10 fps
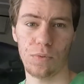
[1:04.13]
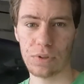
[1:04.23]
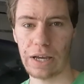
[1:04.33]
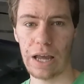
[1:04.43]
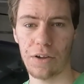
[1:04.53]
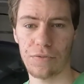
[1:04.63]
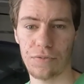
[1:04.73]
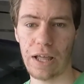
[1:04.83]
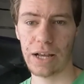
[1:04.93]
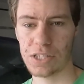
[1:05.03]
the kind of
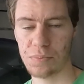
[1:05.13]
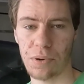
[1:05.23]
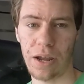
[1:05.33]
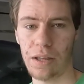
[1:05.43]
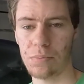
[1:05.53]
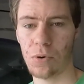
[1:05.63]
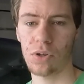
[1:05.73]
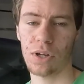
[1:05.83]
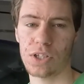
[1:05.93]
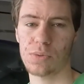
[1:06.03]
like spray and
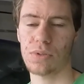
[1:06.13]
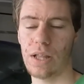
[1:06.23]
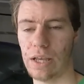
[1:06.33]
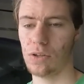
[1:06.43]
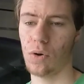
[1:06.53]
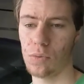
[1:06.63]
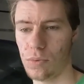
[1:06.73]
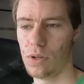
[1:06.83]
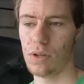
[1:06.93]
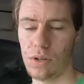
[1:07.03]
product
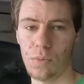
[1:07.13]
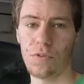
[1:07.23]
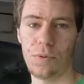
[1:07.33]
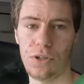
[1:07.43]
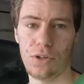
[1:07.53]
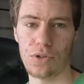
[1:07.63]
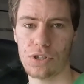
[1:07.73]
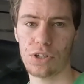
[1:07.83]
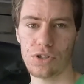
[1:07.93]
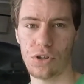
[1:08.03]
we've been
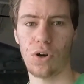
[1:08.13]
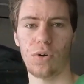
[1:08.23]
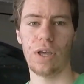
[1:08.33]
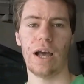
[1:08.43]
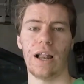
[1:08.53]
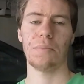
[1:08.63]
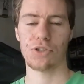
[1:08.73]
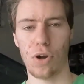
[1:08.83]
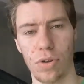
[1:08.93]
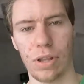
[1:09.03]
using. So yeah, let me
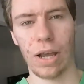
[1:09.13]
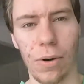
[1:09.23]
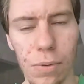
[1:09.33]
show you now.